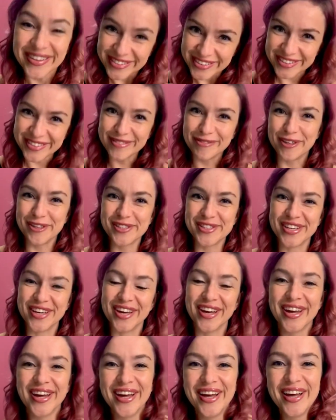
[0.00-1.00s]
we'll see.
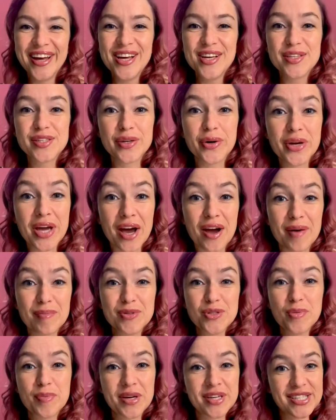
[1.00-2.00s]
So yeah, I'm
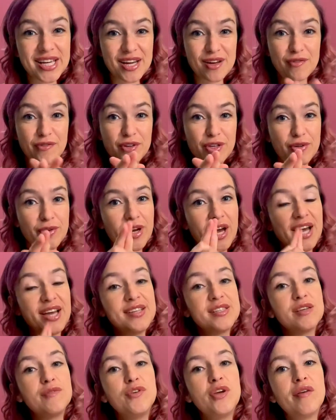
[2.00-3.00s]
super excited for you guys.
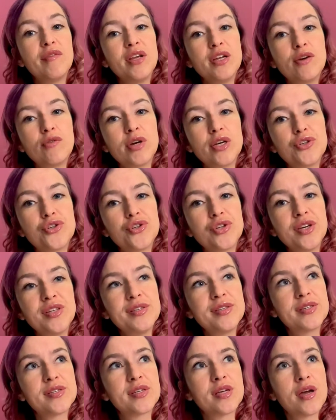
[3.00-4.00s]
If you have any
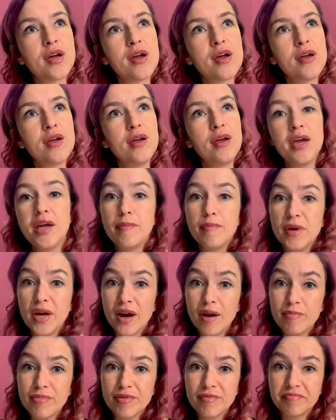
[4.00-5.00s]
questions, hit me up.
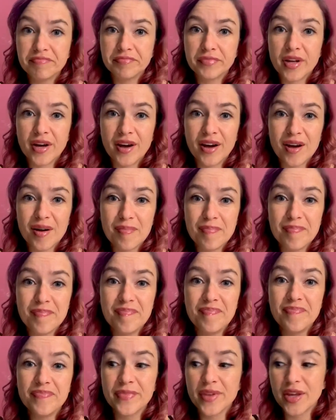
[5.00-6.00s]
I